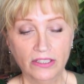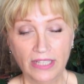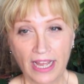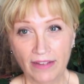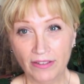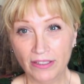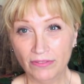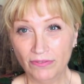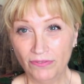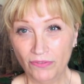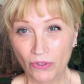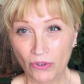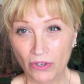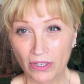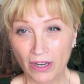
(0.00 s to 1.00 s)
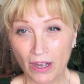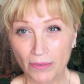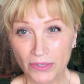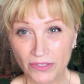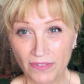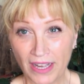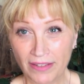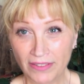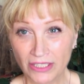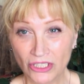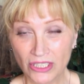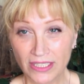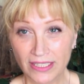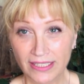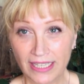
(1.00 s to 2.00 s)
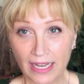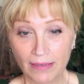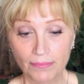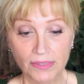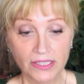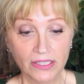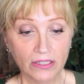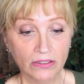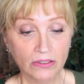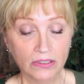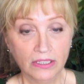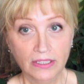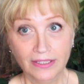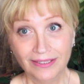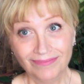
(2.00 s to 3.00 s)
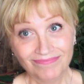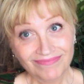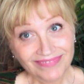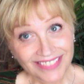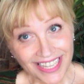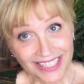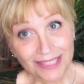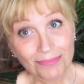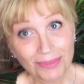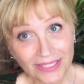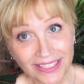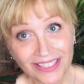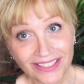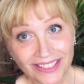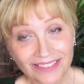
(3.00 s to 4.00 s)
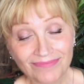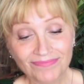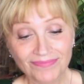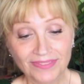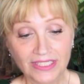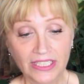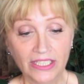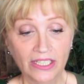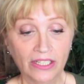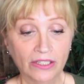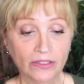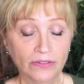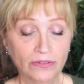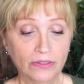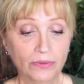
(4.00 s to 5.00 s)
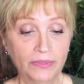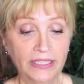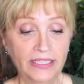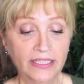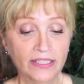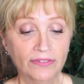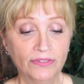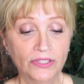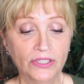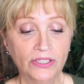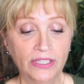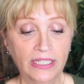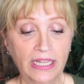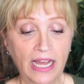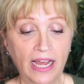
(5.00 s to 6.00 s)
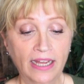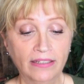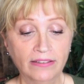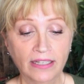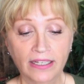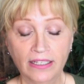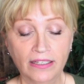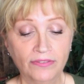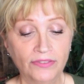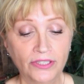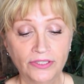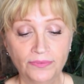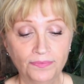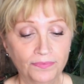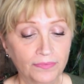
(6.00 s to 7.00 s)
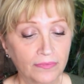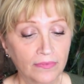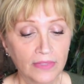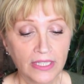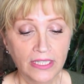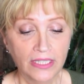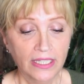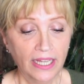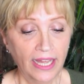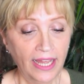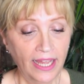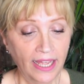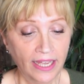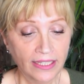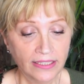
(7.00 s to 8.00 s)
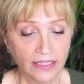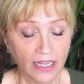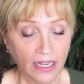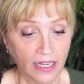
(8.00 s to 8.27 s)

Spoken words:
having 4, almost 5 inches depth, so that's pretty good, Weeze, for doing that, and I love you. And